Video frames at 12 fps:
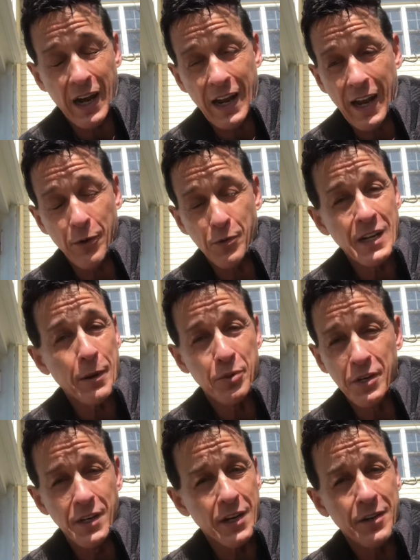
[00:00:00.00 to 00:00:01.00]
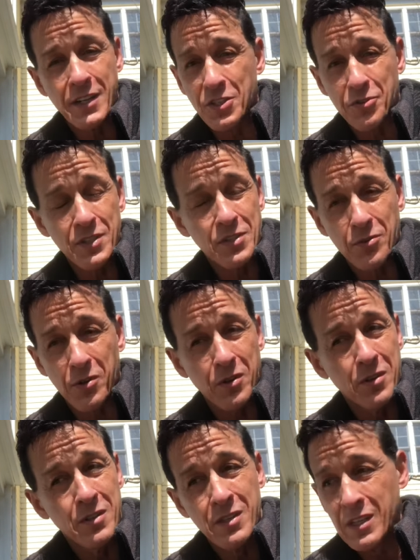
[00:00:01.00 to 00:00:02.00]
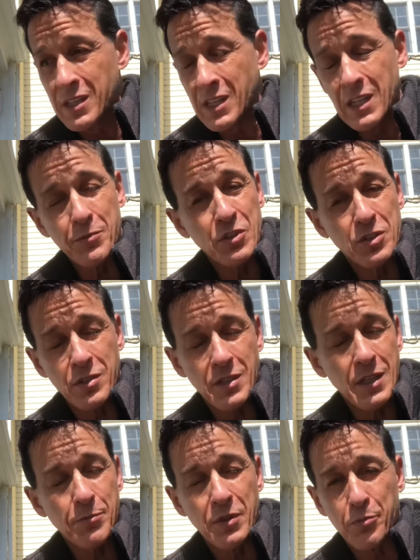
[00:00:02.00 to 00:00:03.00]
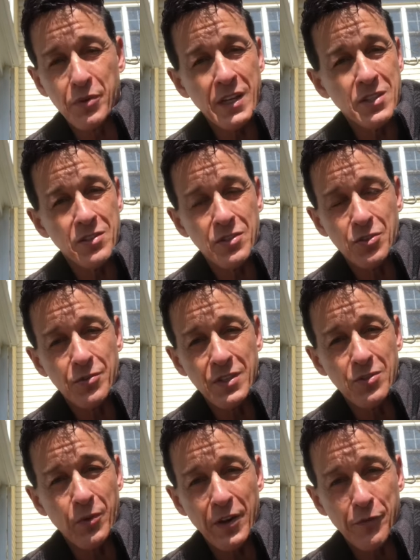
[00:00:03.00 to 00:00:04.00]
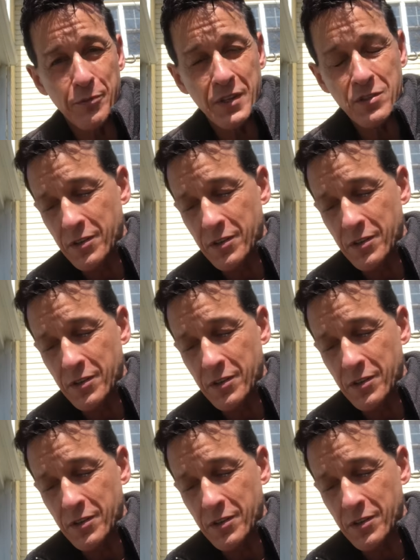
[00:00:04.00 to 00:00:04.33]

I would not put it near any trees at all. Keep the branches and trees away from this.